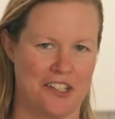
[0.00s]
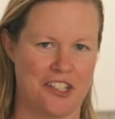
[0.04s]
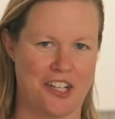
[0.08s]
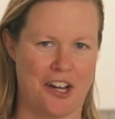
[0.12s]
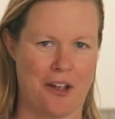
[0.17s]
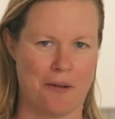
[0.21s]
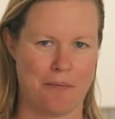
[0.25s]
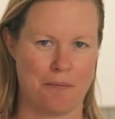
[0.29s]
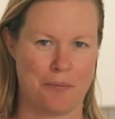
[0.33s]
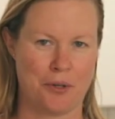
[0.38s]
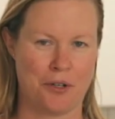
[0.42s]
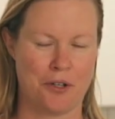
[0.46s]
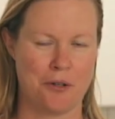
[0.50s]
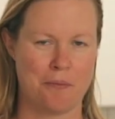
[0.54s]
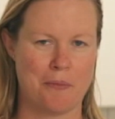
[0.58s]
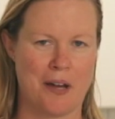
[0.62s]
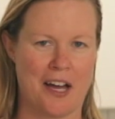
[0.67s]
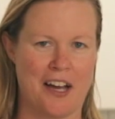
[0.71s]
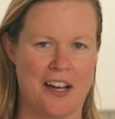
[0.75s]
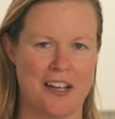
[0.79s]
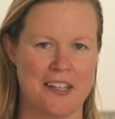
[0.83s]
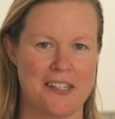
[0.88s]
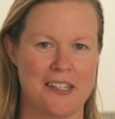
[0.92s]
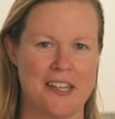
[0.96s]
shampoo
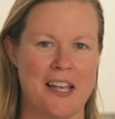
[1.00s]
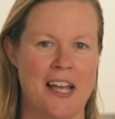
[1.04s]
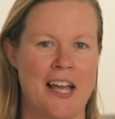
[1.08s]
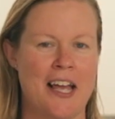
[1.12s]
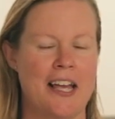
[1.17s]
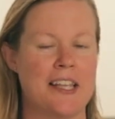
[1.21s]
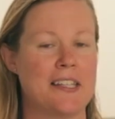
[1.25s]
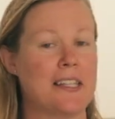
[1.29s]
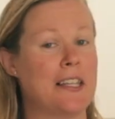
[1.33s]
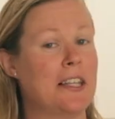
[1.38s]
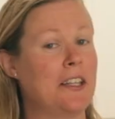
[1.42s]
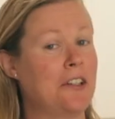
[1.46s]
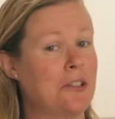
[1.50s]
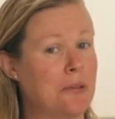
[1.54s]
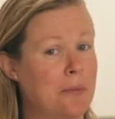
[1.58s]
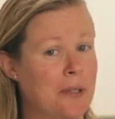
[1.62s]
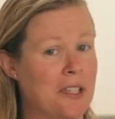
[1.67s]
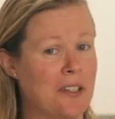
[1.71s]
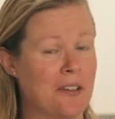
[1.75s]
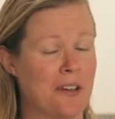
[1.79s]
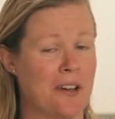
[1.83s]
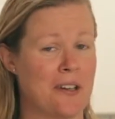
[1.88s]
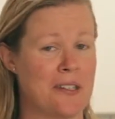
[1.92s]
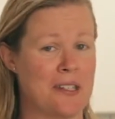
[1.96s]
bars is a little
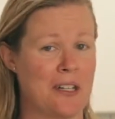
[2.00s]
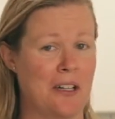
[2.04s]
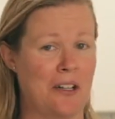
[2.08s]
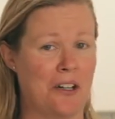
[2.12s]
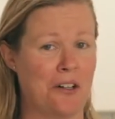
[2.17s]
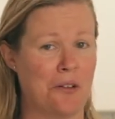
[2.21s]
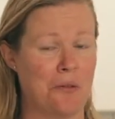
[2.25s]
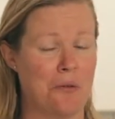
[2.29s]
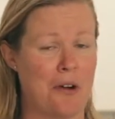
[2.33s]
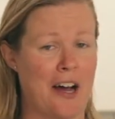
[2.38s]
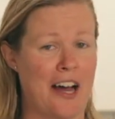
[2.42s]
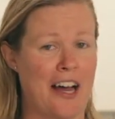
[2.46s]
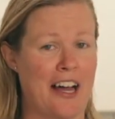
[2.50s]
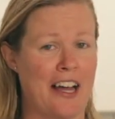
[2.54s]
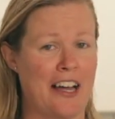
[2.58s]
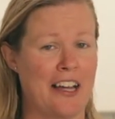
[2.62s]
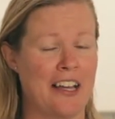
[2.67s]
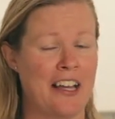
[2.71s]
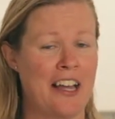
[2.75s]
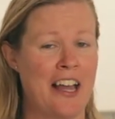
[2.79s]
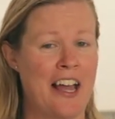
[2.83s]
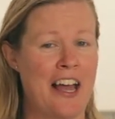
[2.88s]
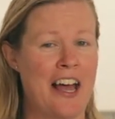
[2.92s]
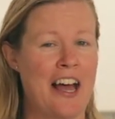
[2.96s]
bit goes a long way,